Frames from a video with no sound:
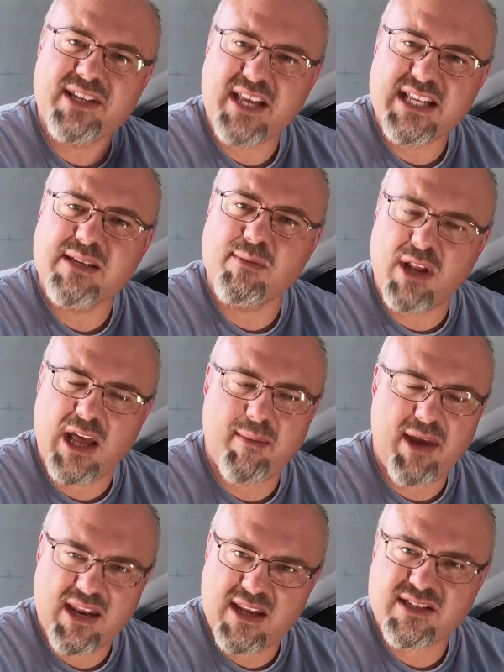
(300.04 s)
sensible, I
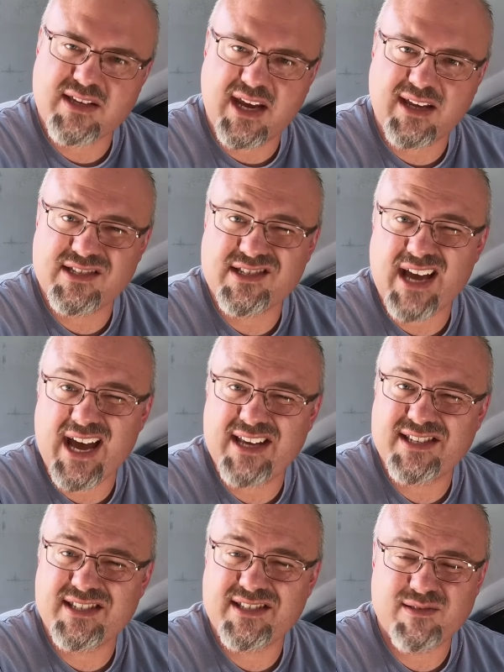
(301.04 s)
mean it's like a
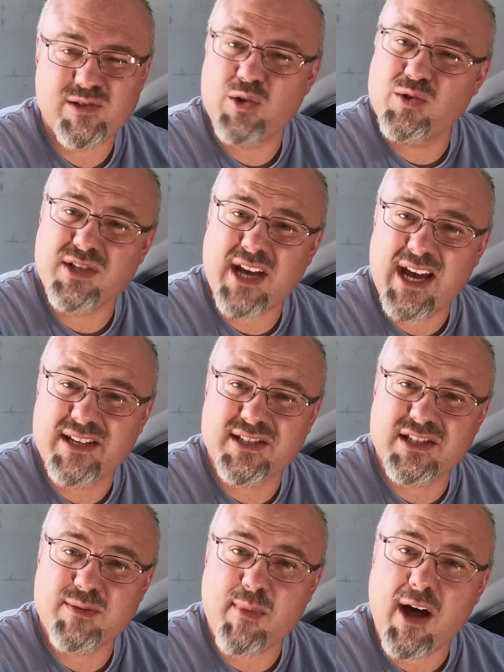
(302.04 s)
size, 2
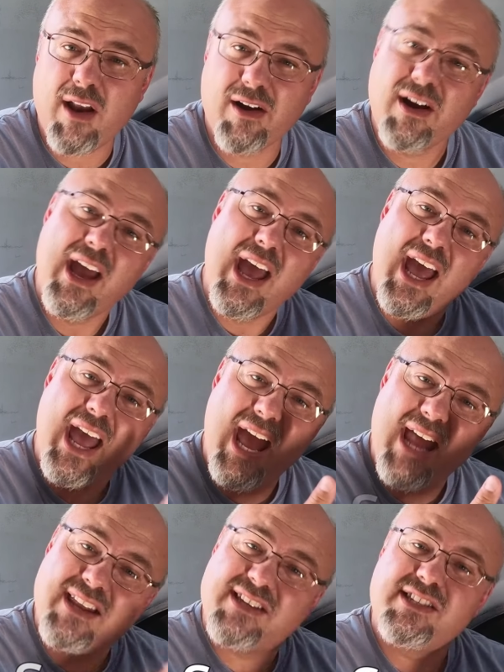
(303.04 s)
sizes smaller,
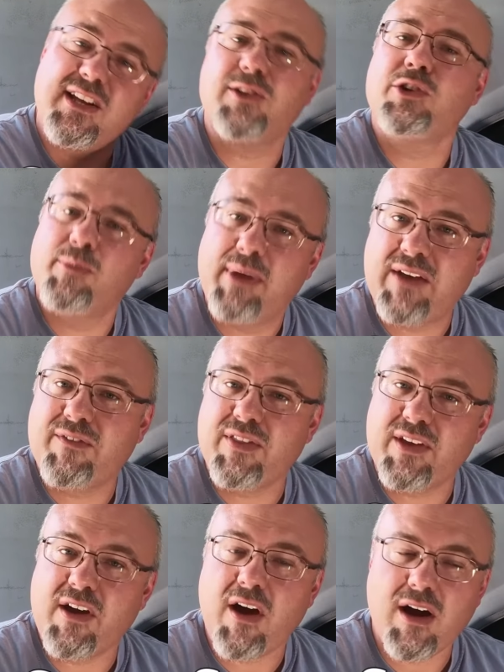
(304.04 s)
and is still too big for
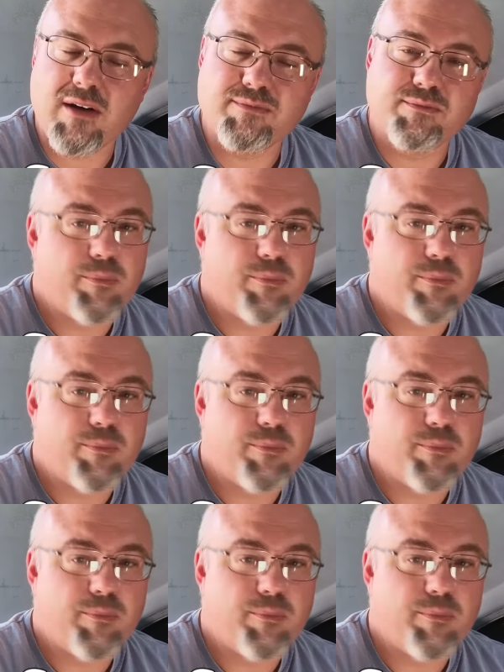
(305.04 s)
the car.